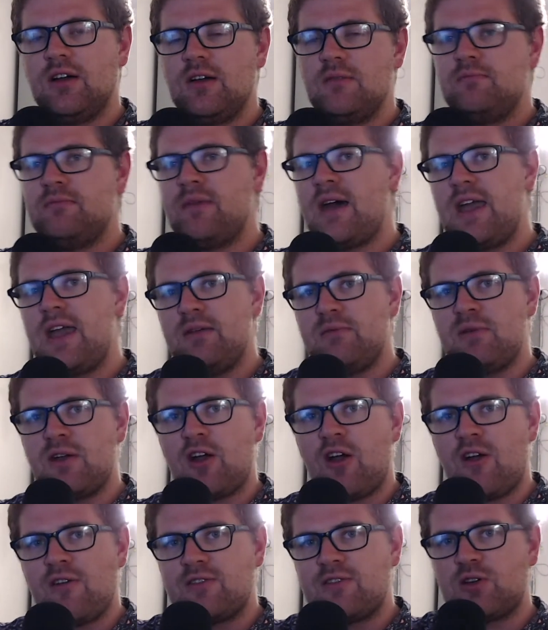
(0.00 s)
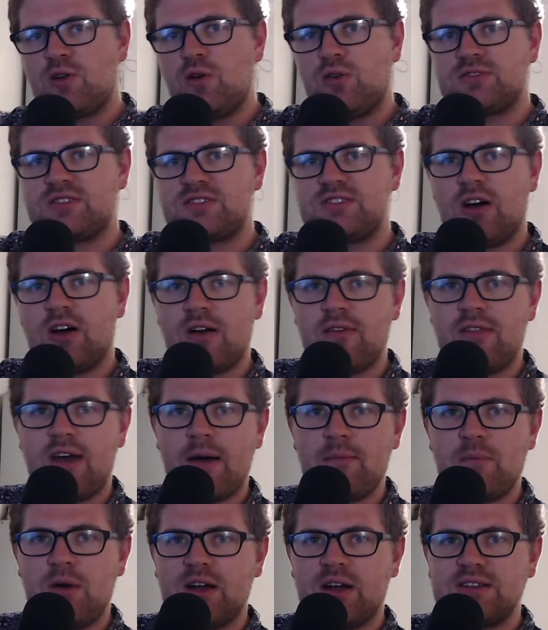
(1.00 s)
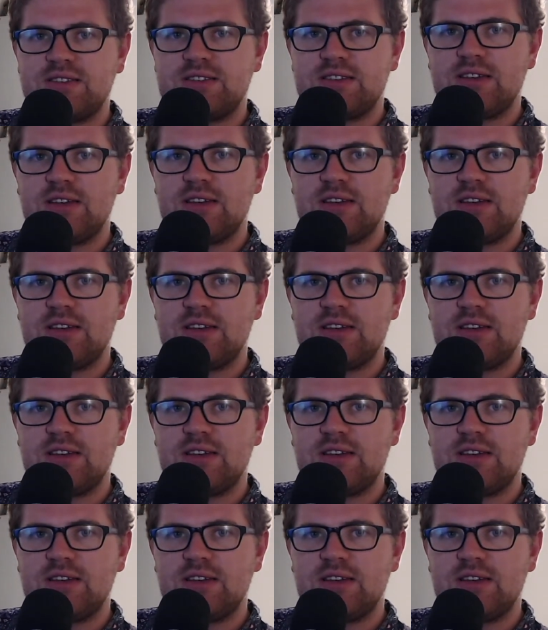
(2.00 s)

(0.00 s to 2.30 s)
maybe over the course of time that might